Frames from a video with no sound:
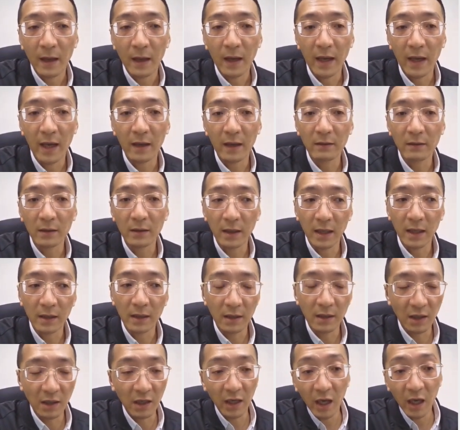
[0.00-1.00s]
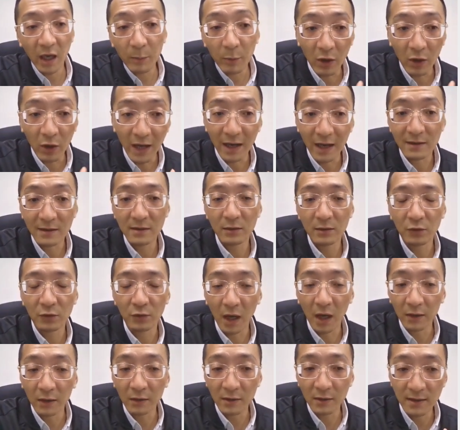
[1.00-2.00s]
And it enables us to
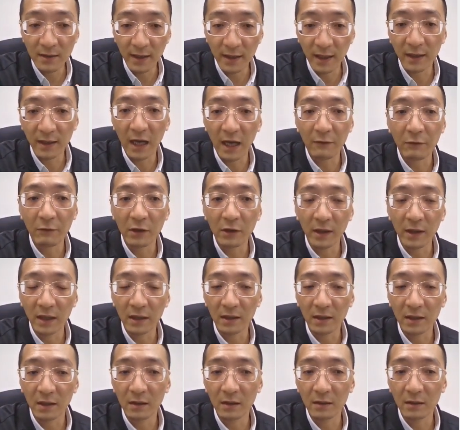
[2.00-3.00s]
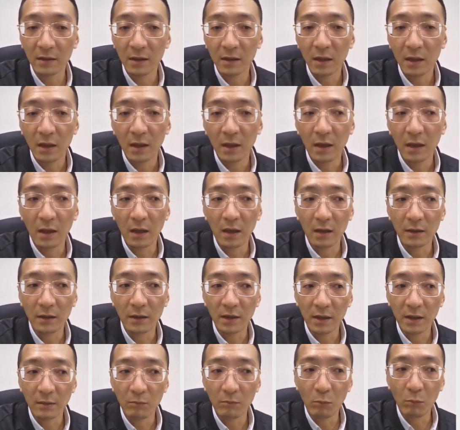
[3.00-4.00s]
understand our data
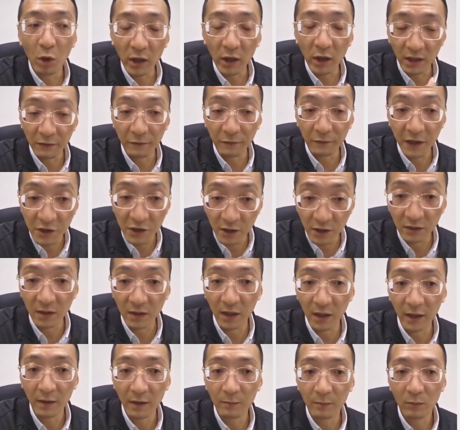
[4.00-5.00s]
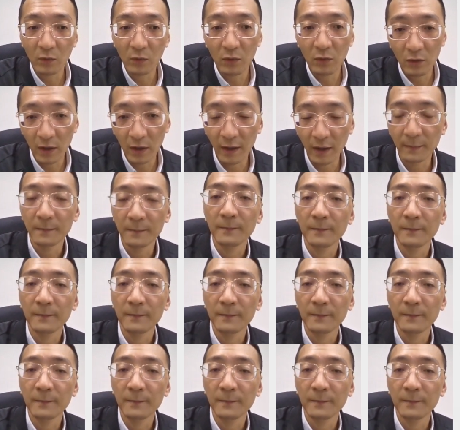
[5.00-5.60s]
more efficiently, right?